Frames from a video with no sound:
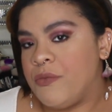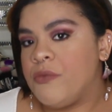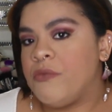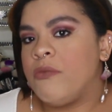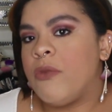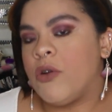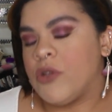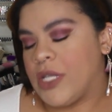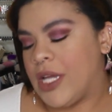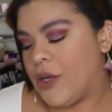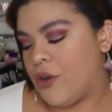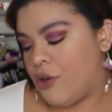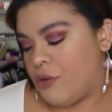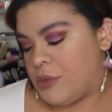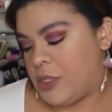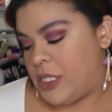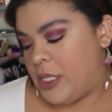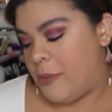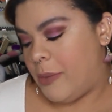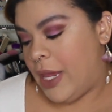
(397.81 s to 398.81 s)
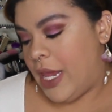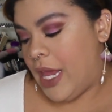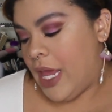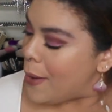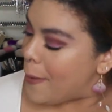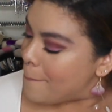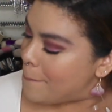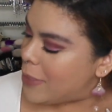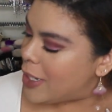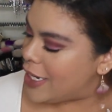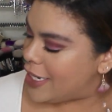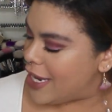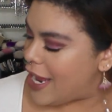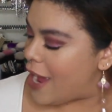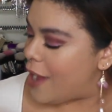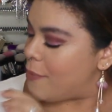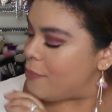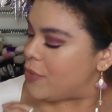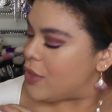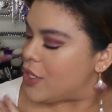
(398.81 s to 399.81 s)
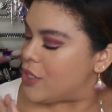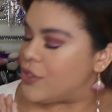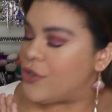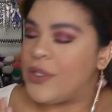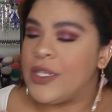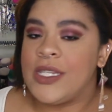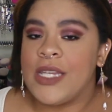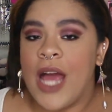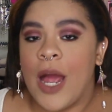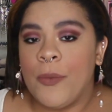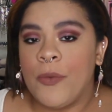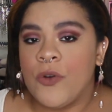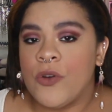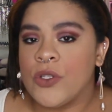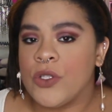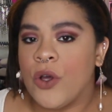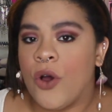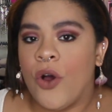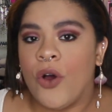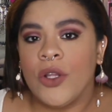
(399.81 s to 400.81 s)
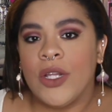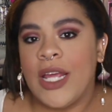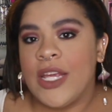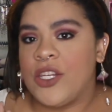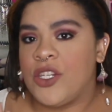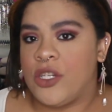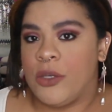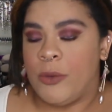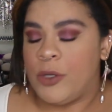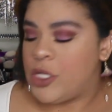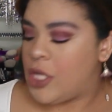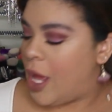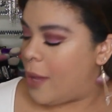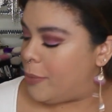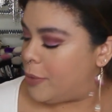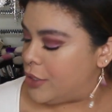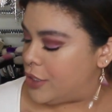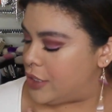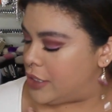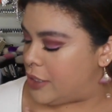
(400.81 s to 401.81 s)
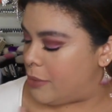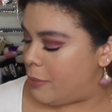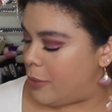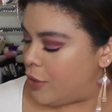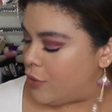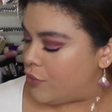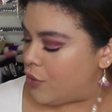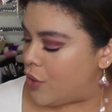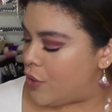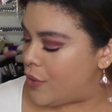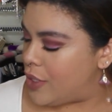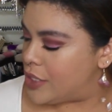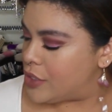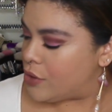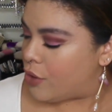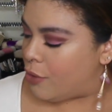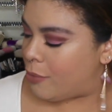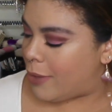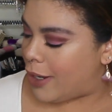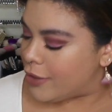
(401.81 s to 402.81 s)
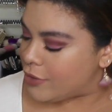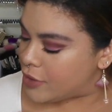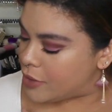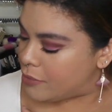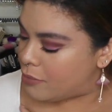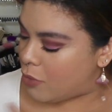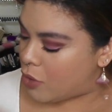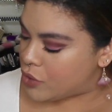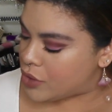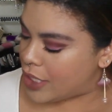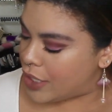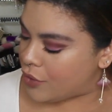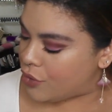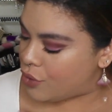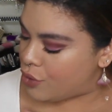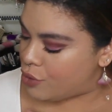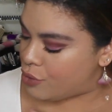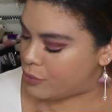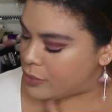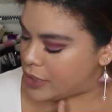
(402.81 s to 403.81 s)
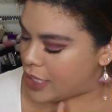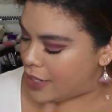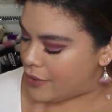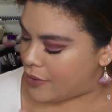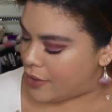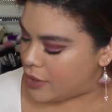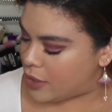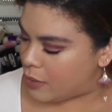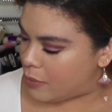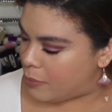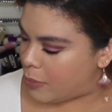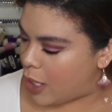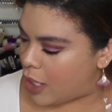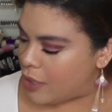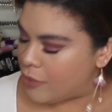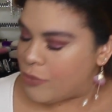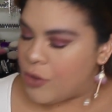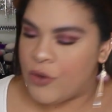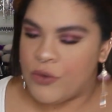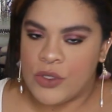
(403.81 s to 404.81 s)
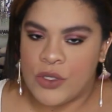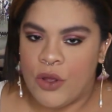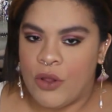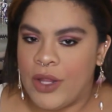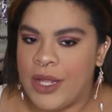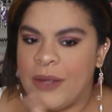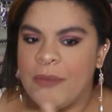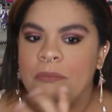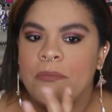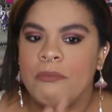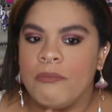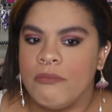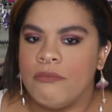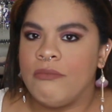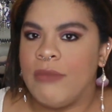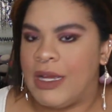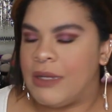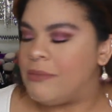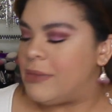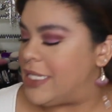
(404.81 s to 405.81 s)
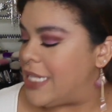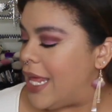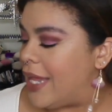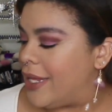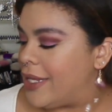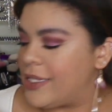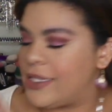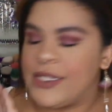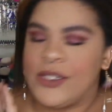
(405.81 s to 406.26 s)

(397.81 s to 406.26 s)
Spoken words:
Multi-chromes to me. But yeah. So the top row is all like shimmer toppers, the middle row is all multi-chromes, and then the bottom row is all like metallics.